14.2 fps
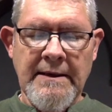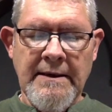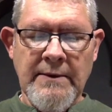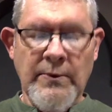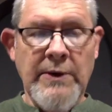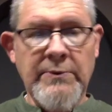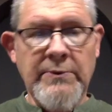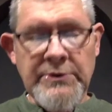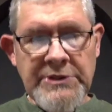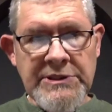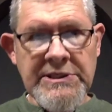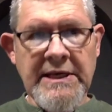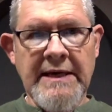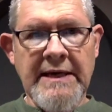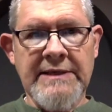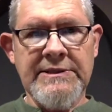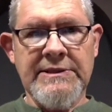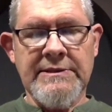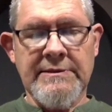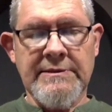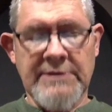We will
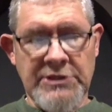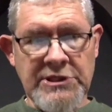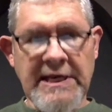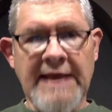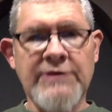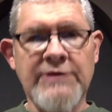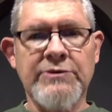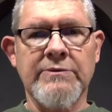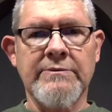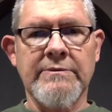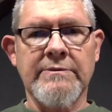discuss the schedule.